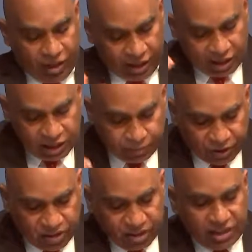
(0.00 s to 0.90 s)
in the
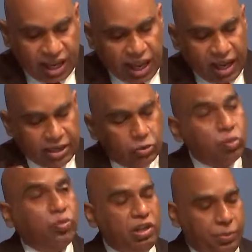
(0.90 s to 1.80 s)
present and
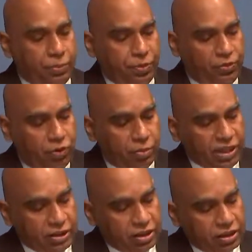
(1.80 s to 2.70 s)
will be
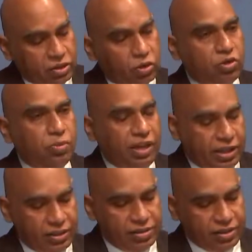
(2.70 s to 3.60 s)
performing those
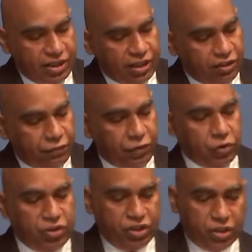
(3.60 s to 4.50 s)
miracles in
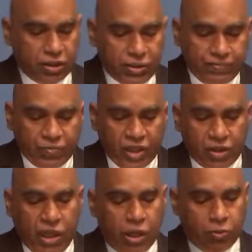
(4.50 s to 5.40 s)
future.
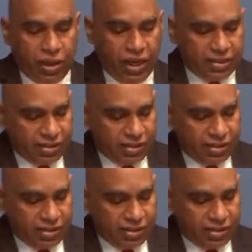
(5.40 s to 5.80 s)
Now, as